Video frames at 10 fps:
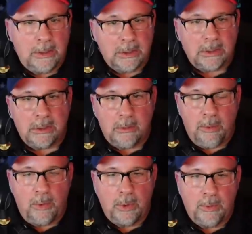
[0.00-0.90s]
and just as
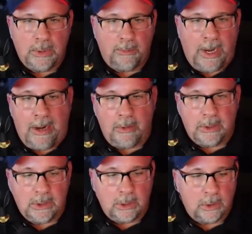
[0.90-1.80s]
important what the
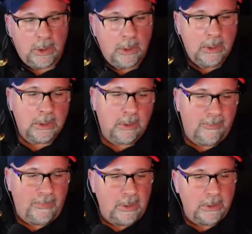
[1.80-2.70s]
parents do. So
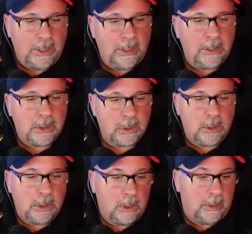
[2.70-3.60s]
I feel that it's
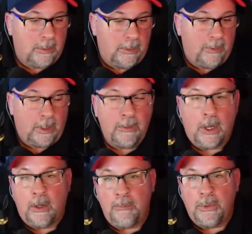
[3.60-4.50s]
an
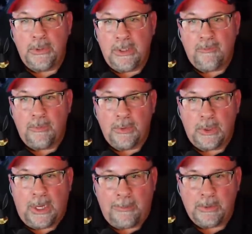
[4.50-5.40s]

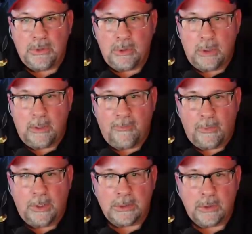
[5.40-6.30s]
unbelievable opportunity
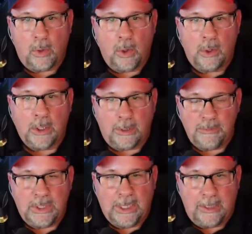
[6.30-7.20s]
for us to all
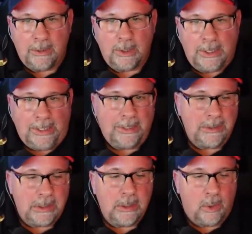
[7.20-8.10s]
come together and
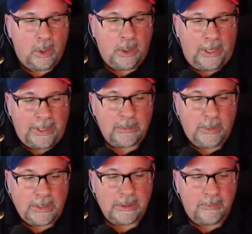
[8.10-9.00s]
see all
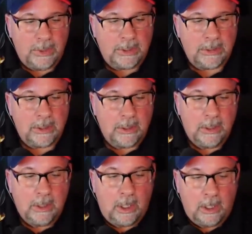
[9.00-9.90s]
aspects of this
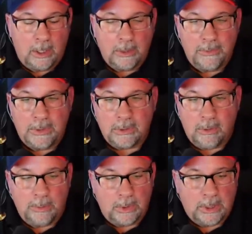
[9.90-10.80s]
this
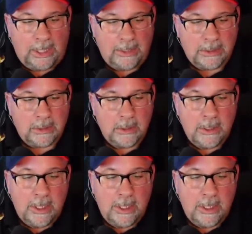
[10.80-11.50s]
criminal case.